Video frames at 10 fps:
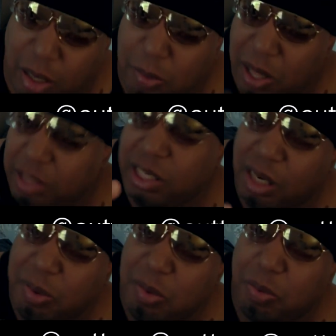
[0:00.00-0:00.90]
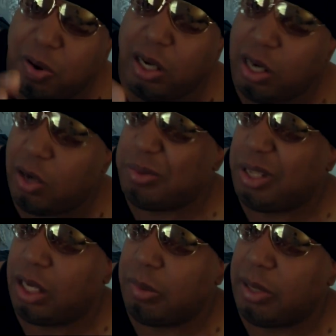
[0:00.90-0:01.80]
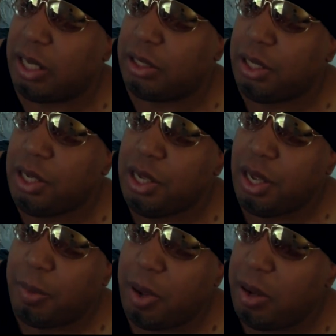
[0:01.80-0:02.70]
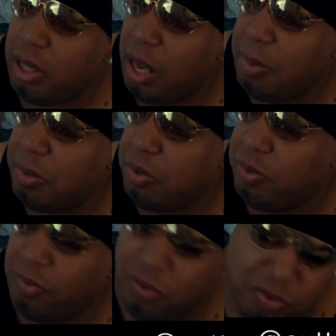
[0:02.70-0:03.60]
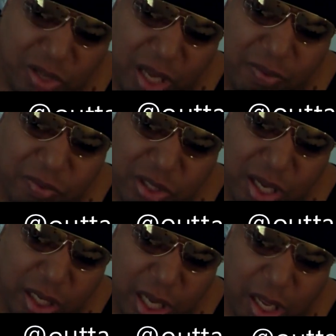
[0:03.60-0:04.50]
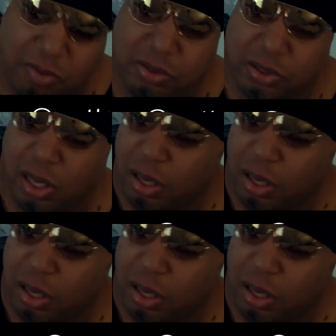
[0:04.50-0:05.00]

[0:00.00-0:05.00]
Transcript: of military people probably know I'm talking about. Probably a lot of people who, if you've done off